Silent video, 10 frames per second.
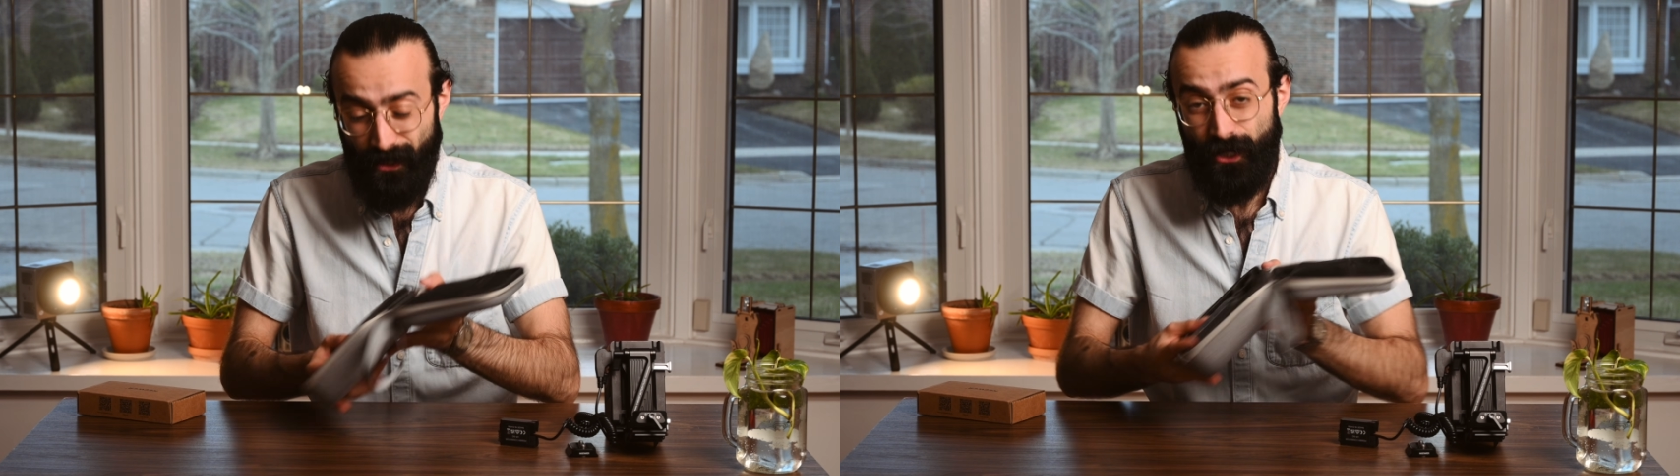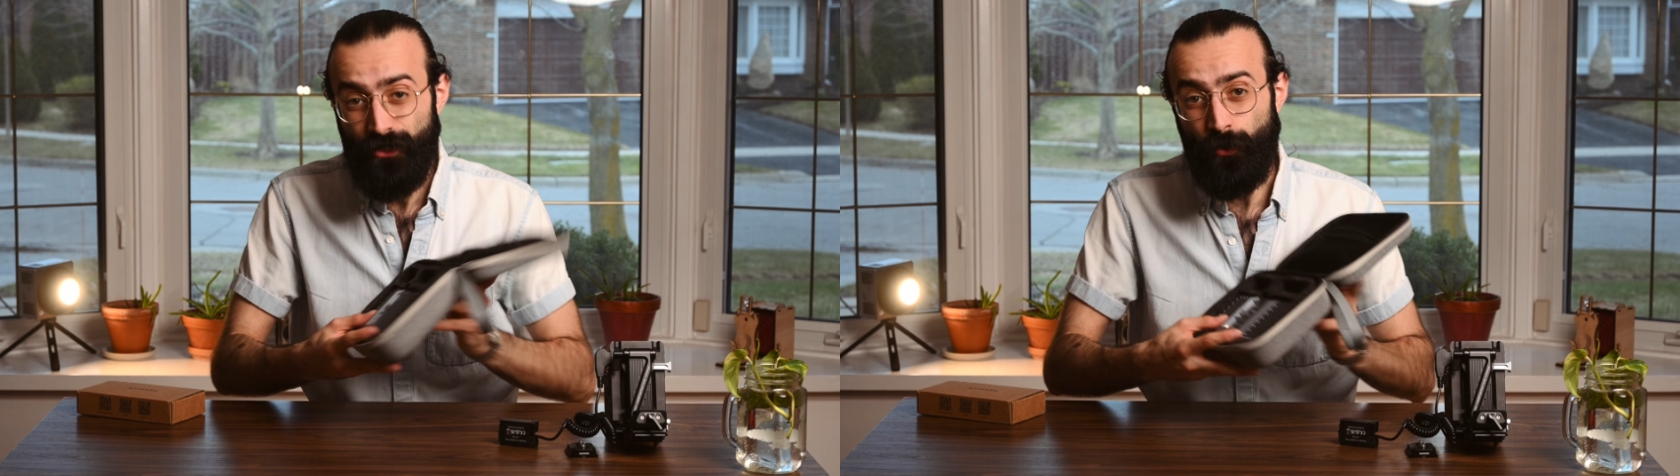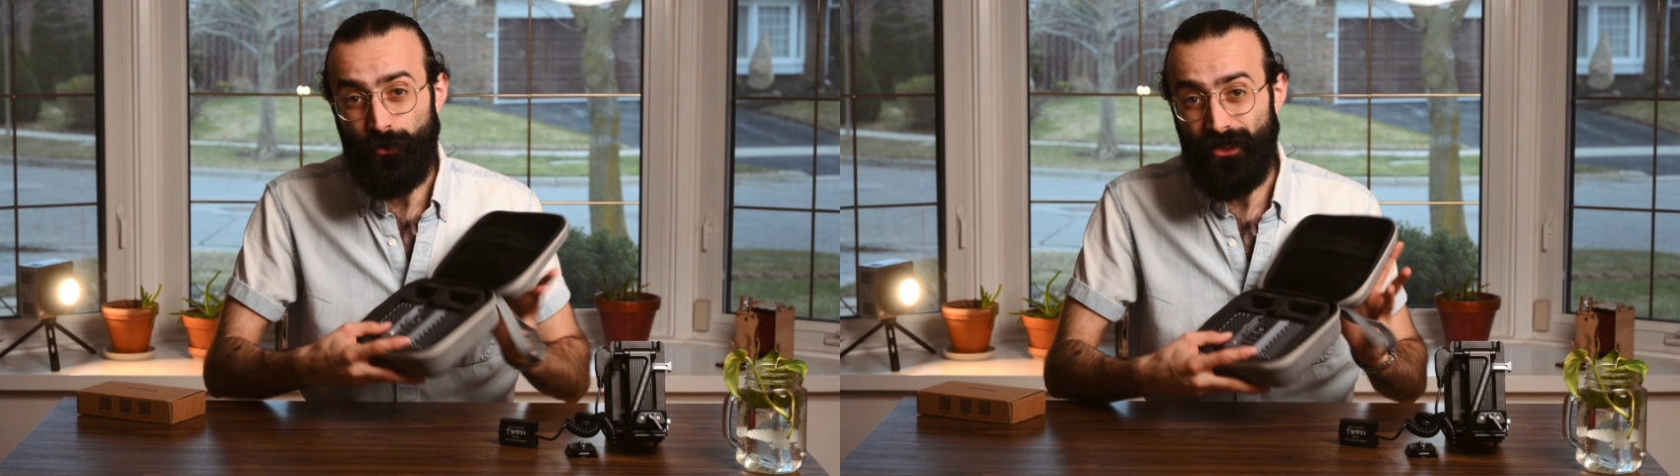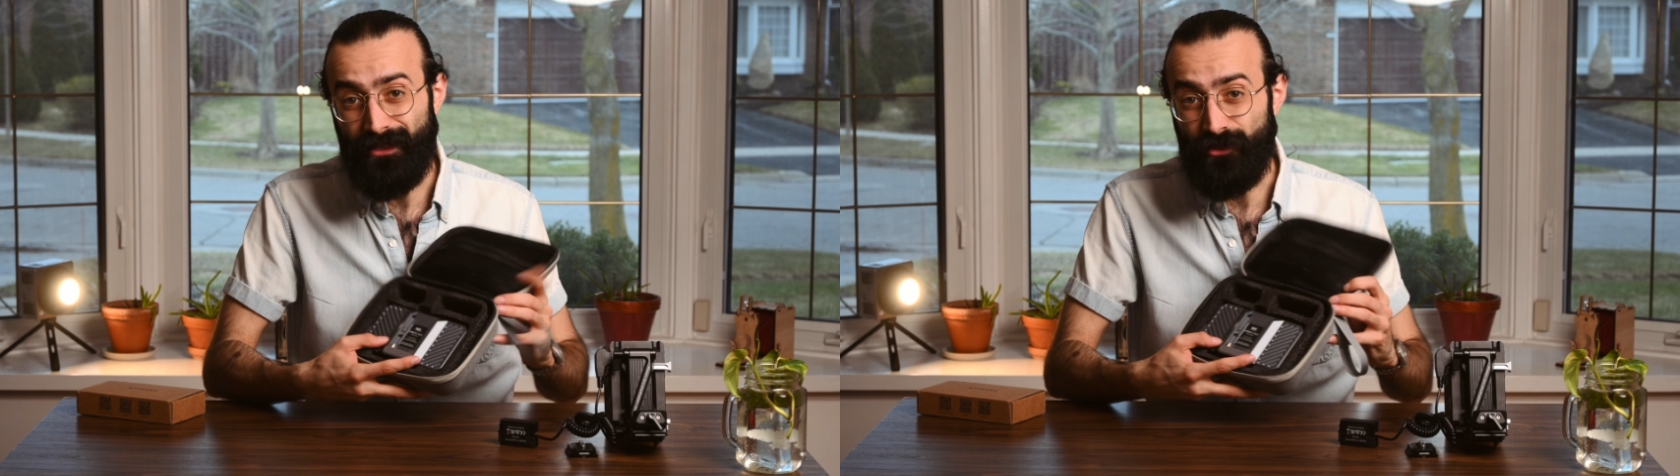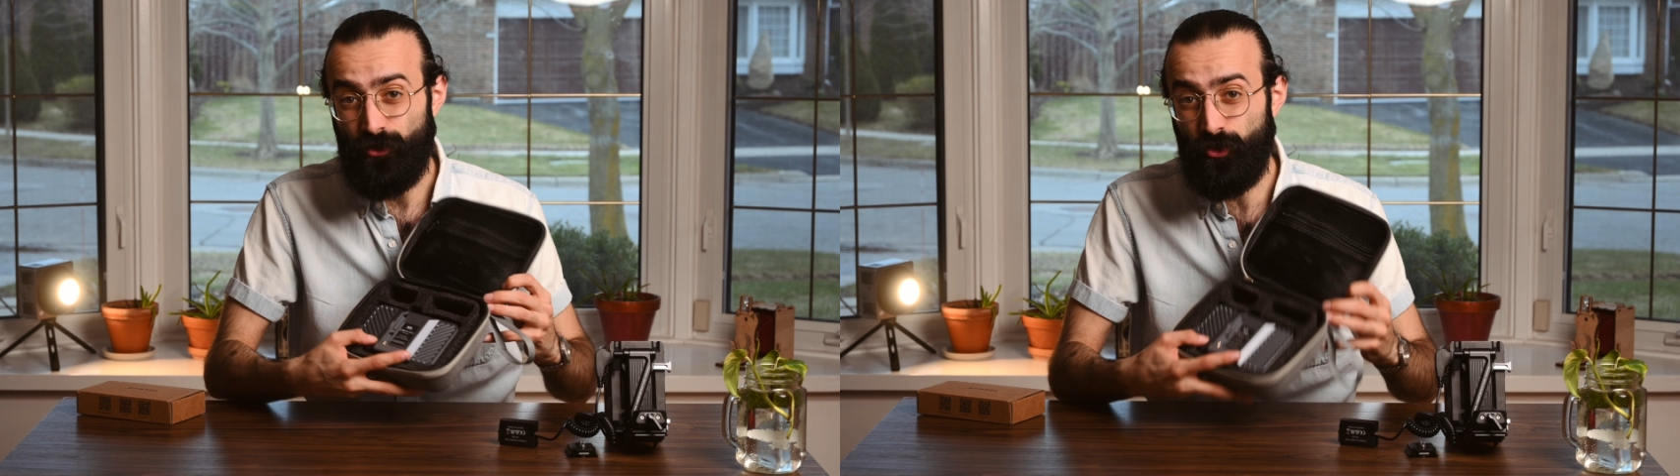So you
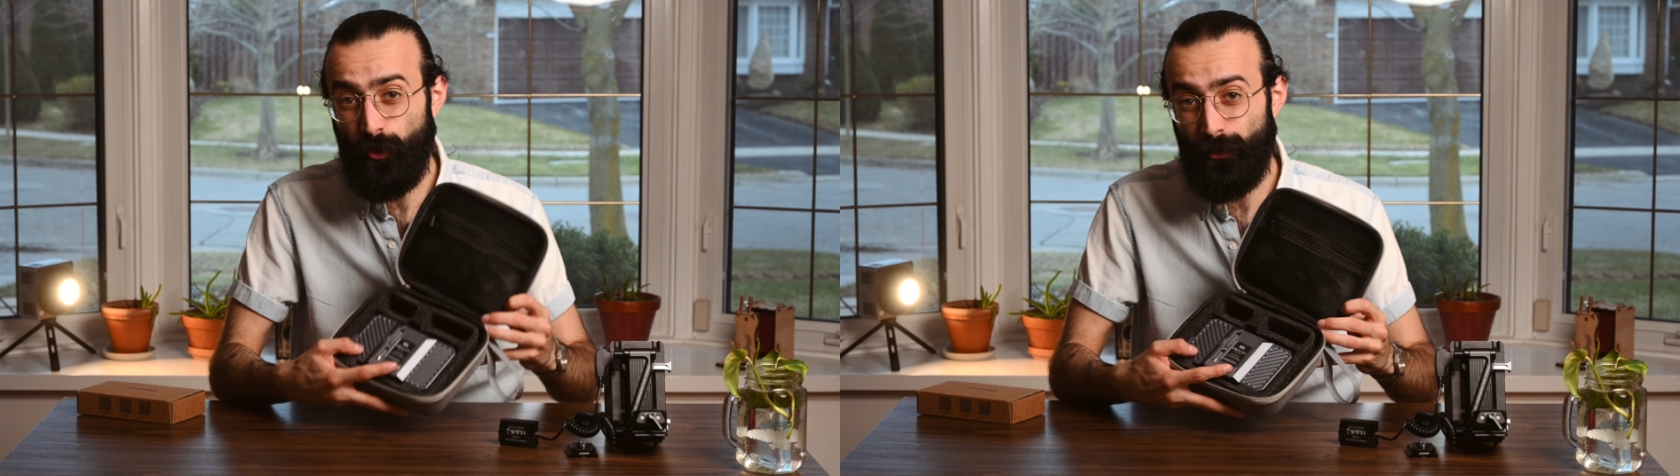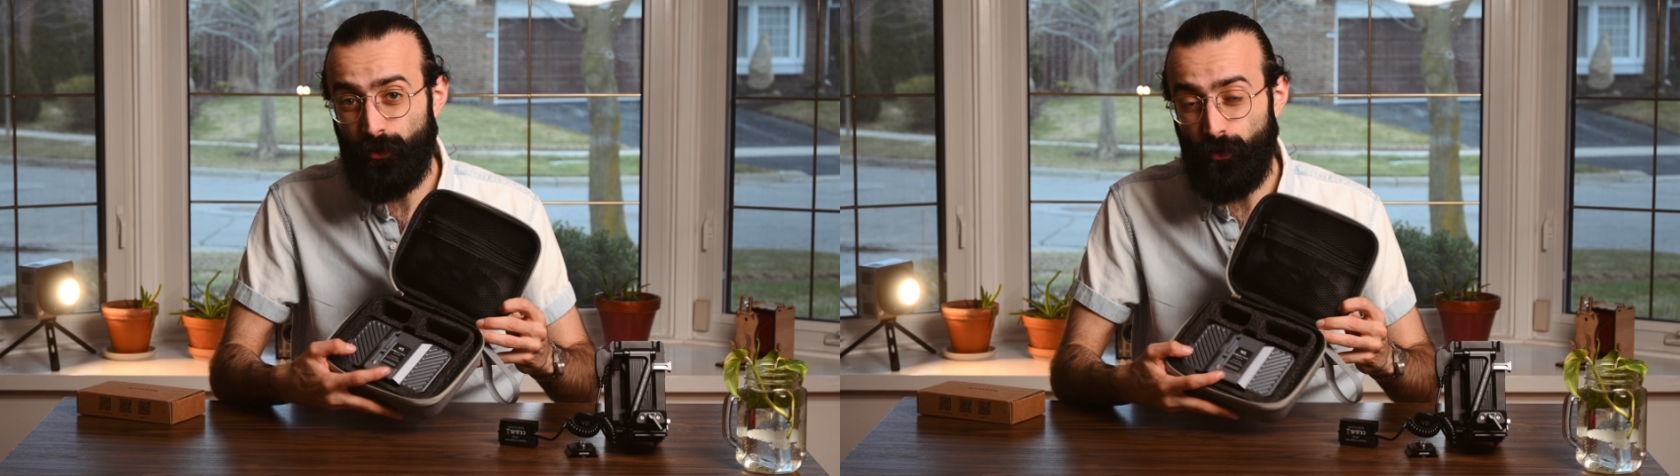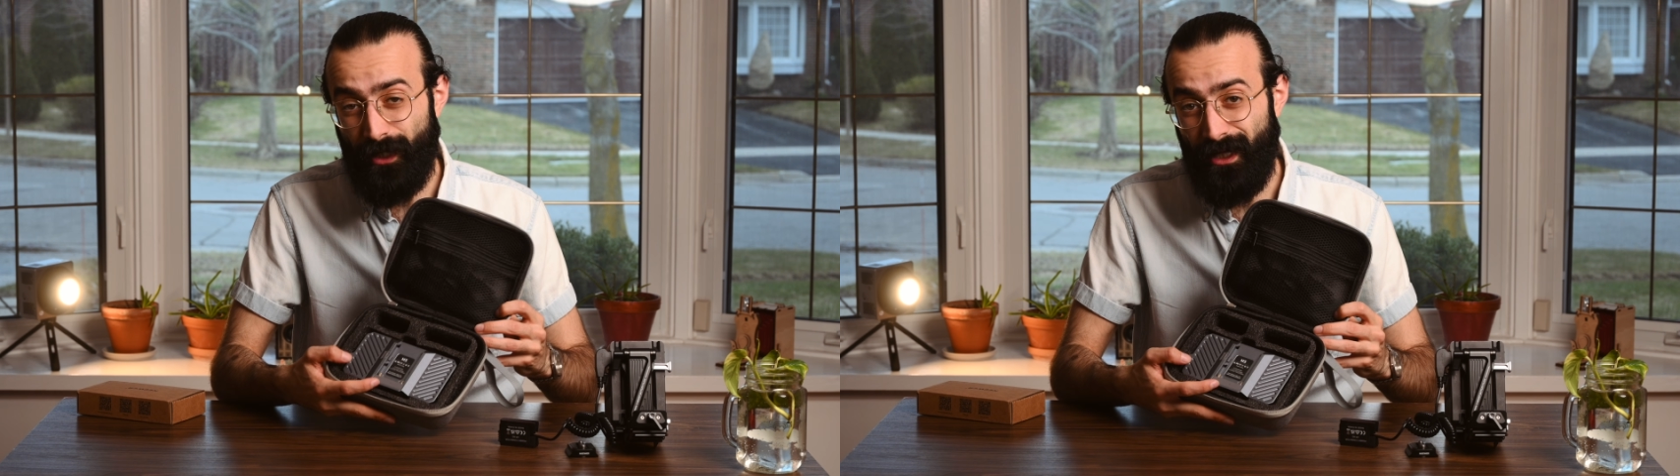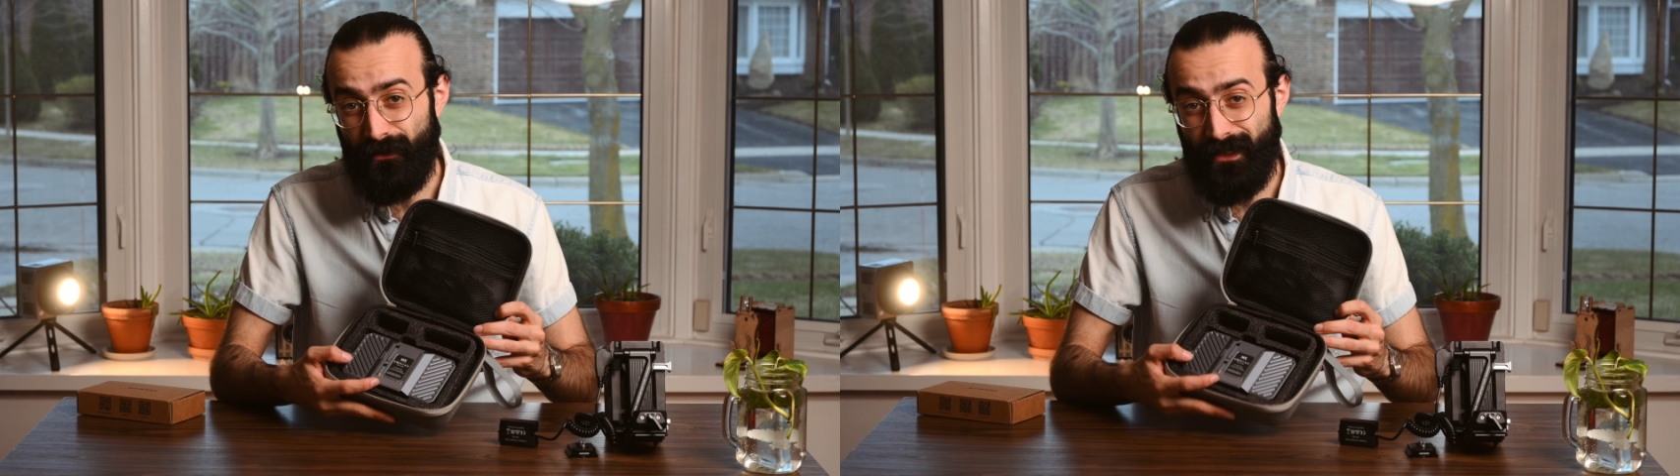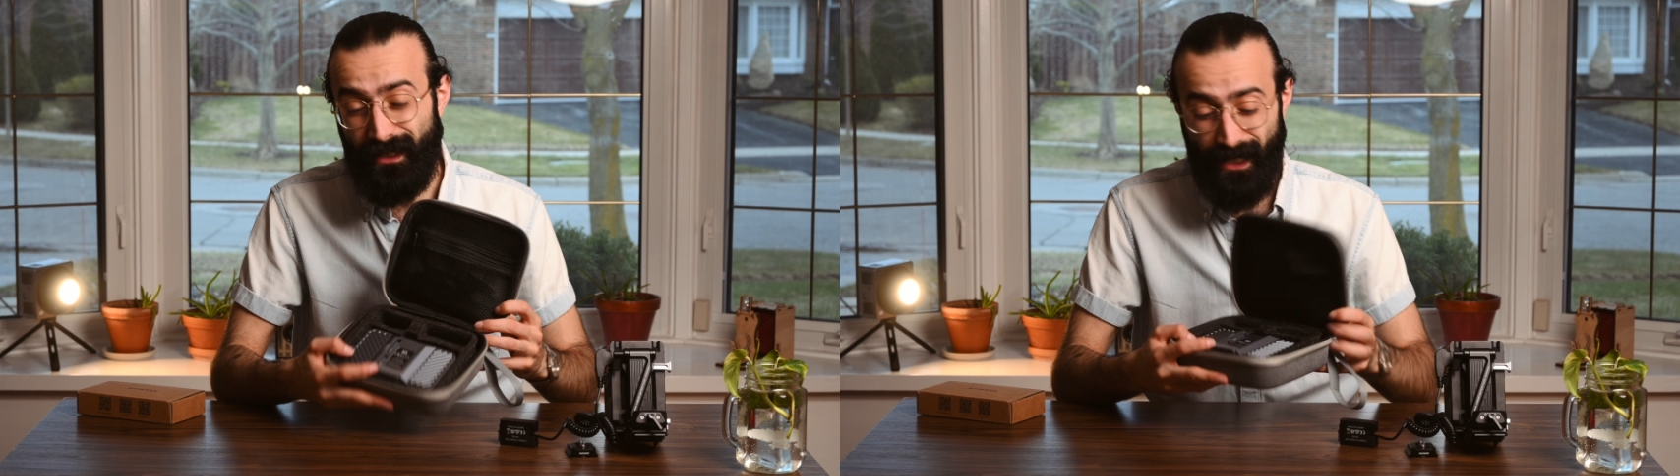get this super cool
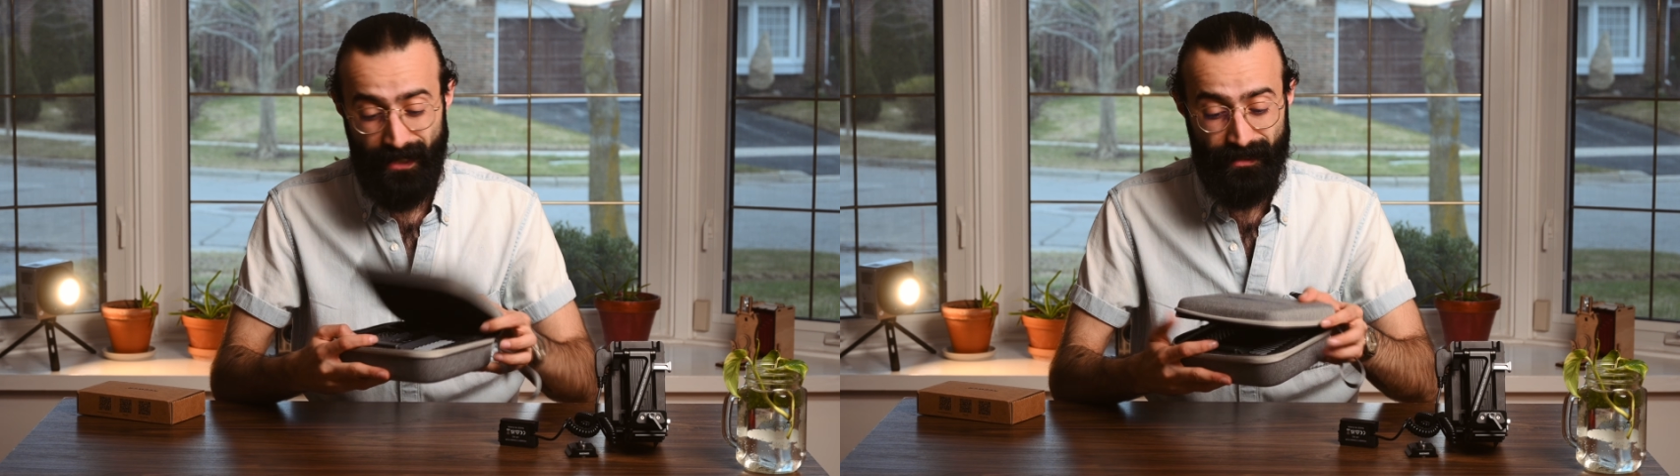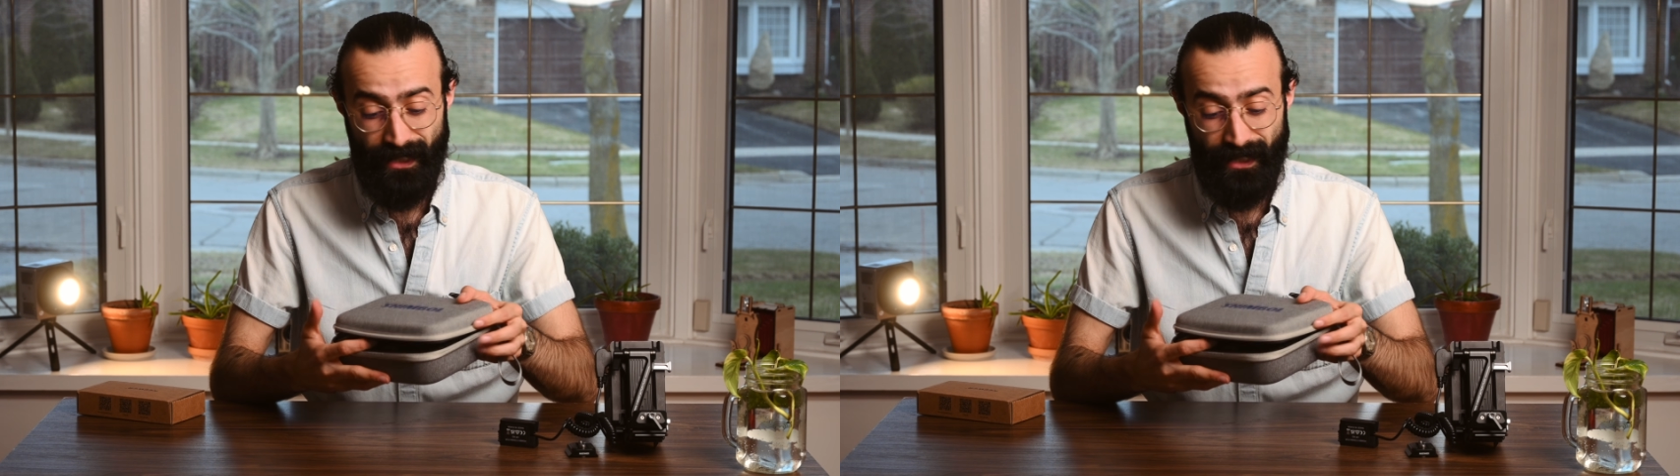carrying case,